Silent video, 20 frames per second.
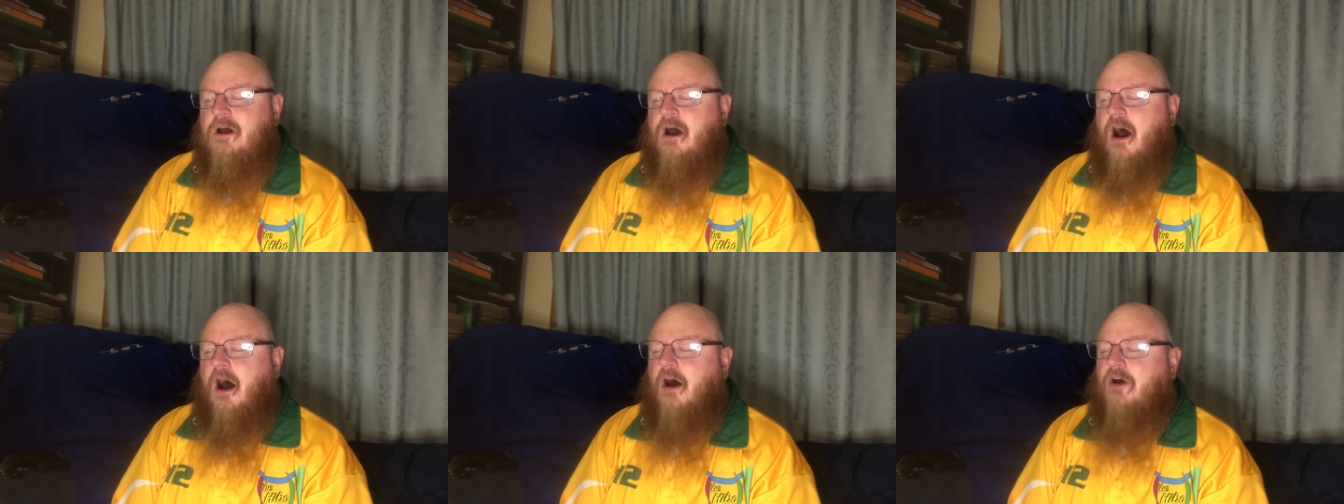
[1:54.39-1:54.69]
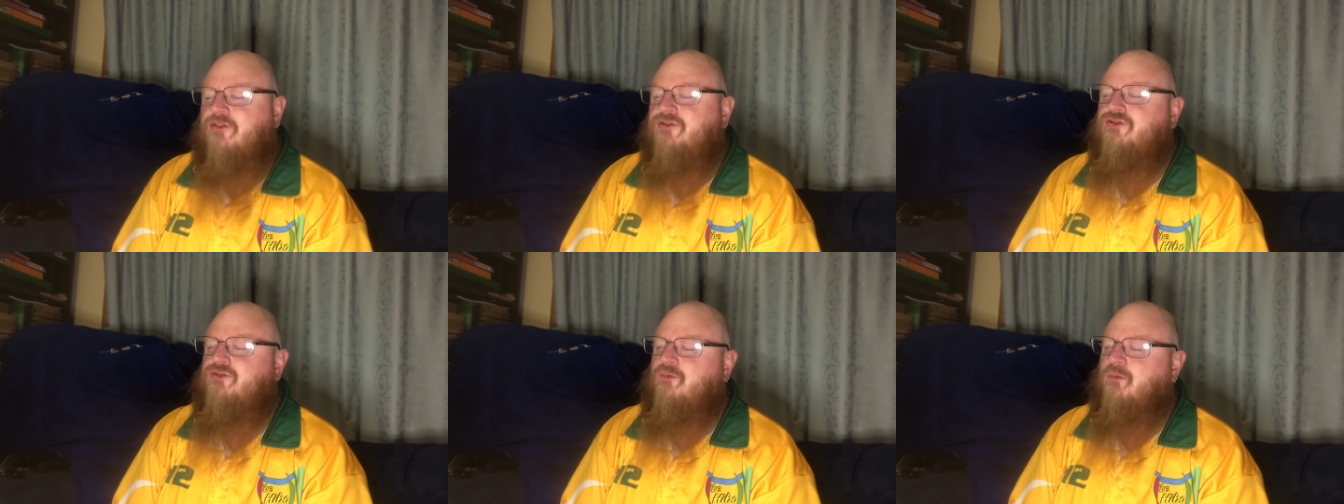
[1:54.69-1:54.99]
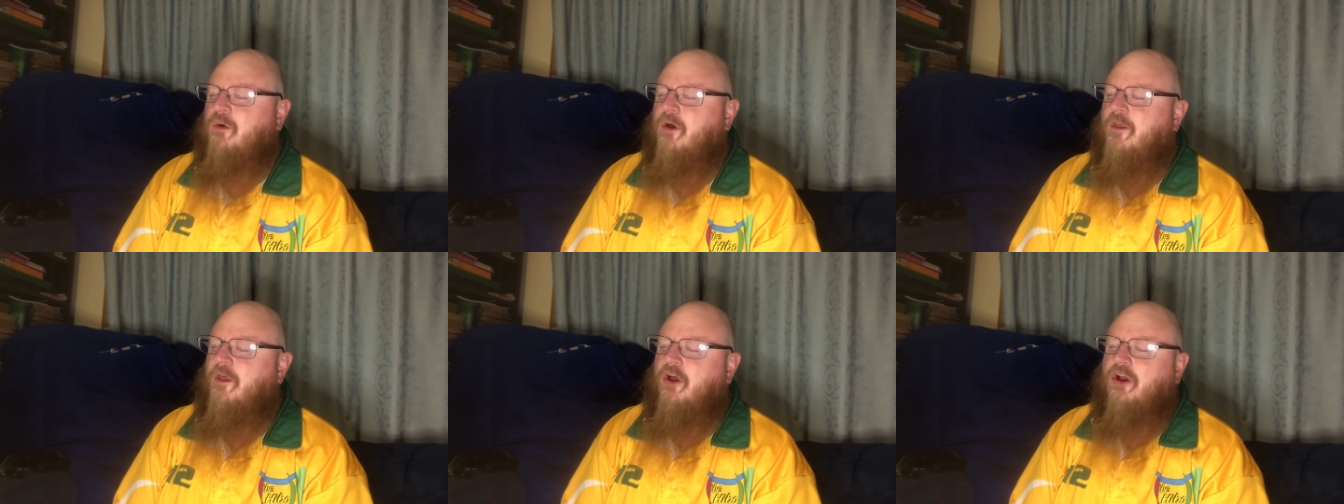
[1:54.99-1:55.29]
Hushed
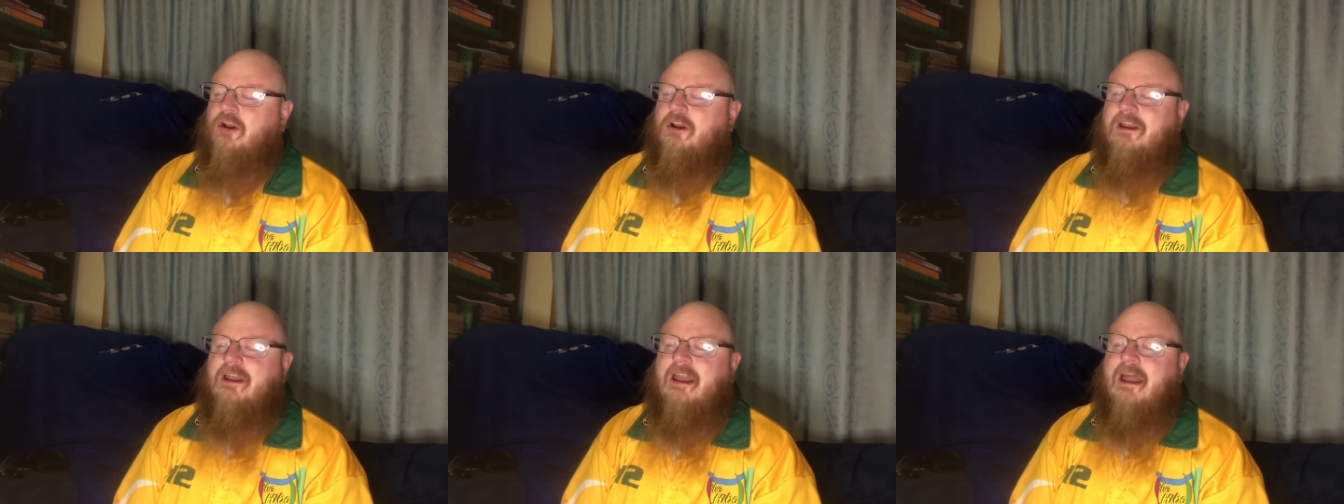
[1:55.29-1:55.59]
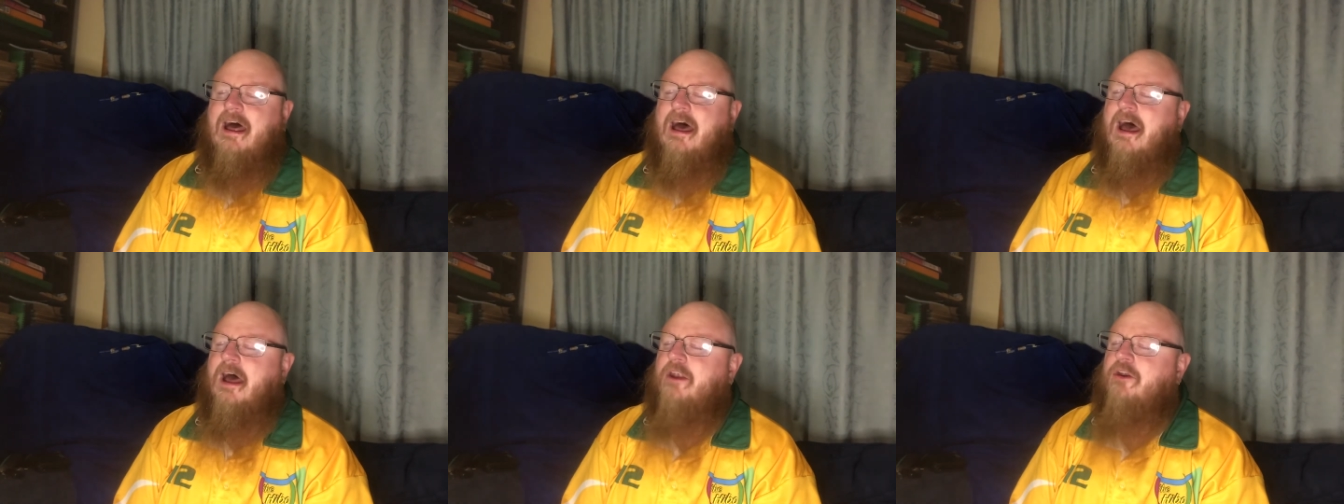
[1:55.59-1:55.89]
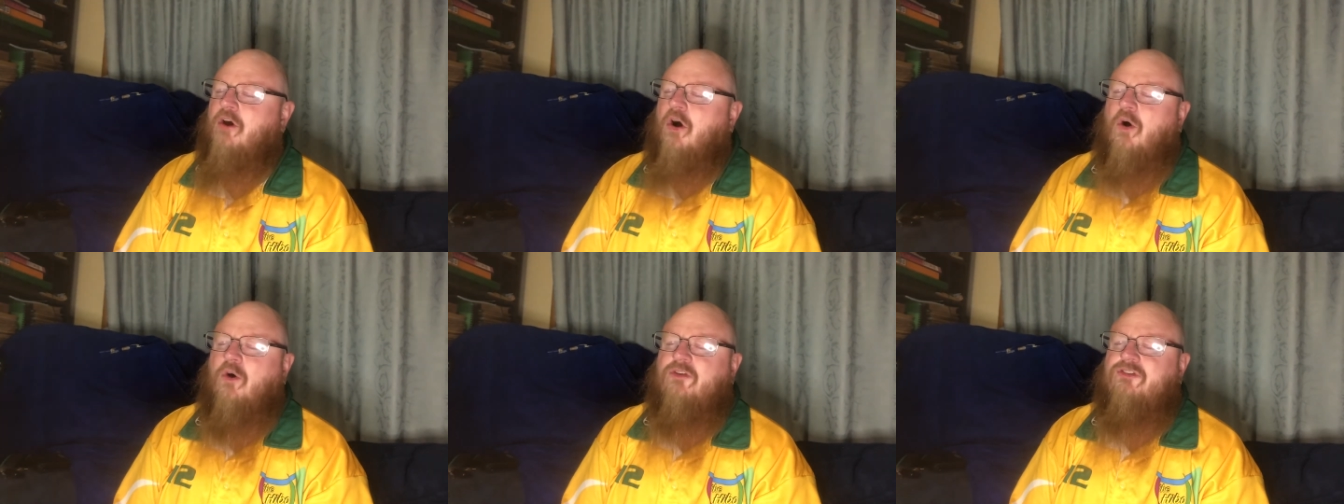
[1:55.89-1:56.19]
were the glad
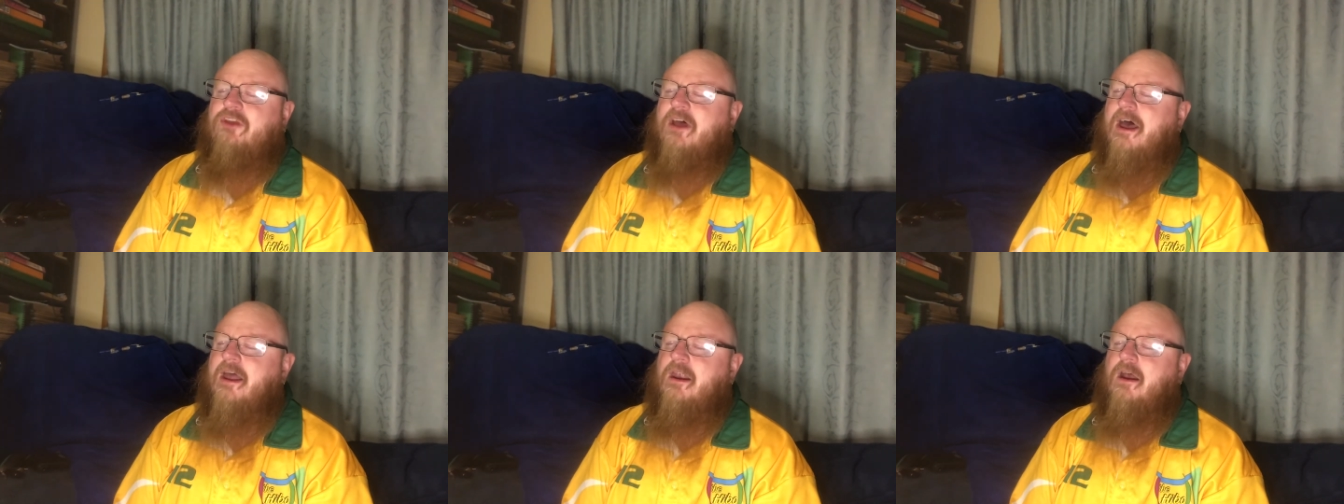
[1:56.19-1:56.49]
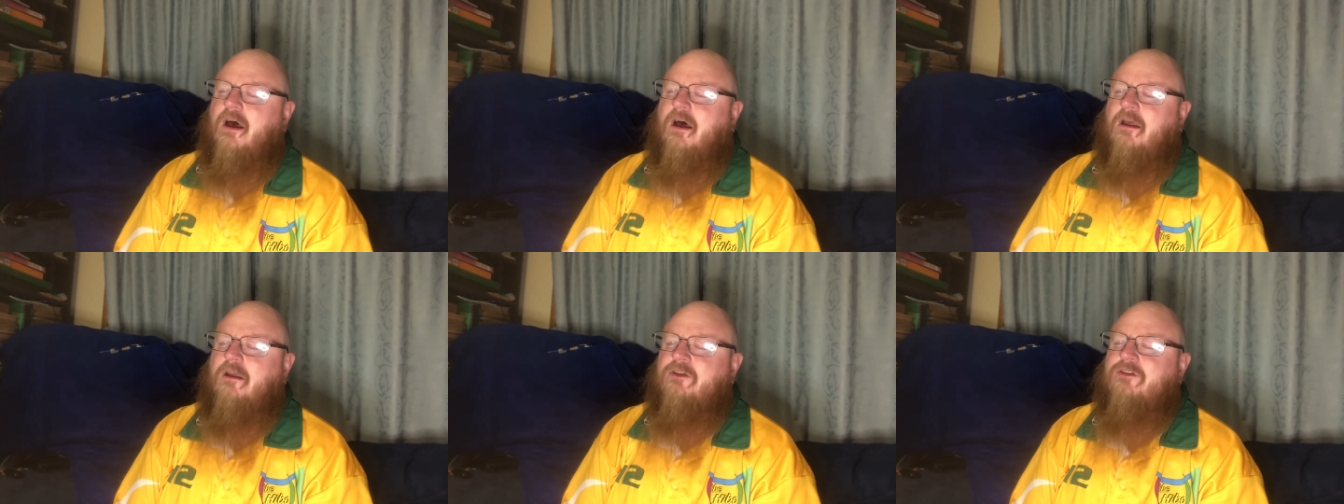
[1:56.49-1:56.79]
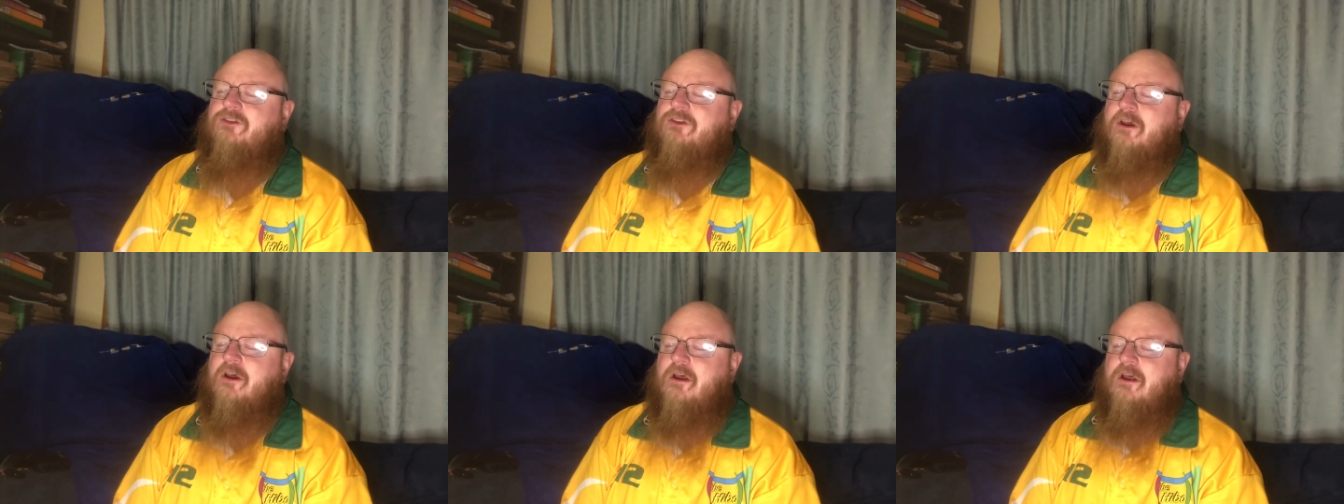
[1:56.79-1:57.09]

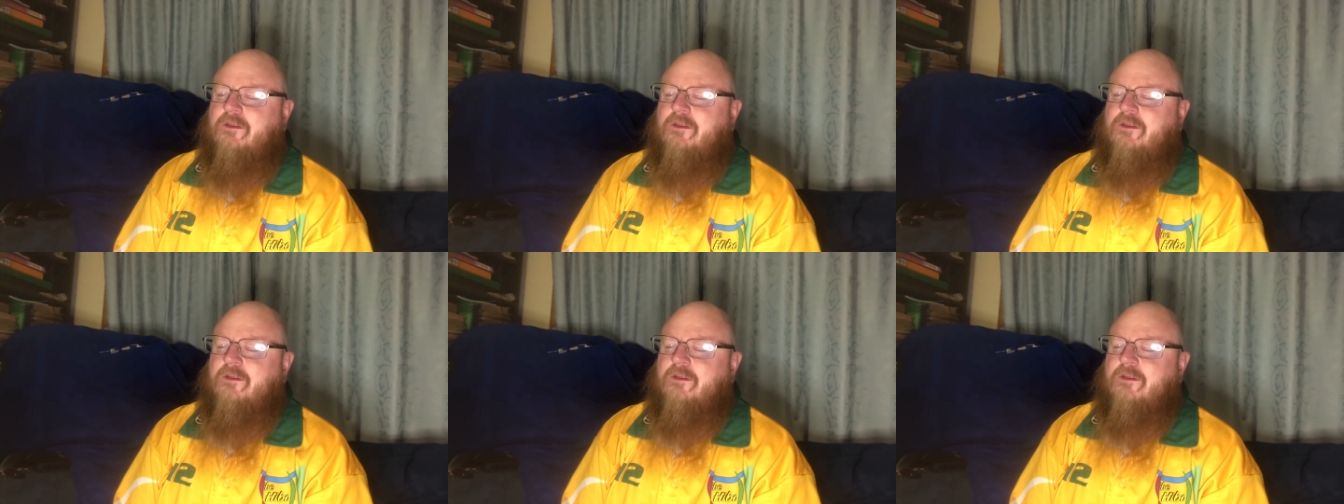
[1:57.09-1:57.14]
hosannas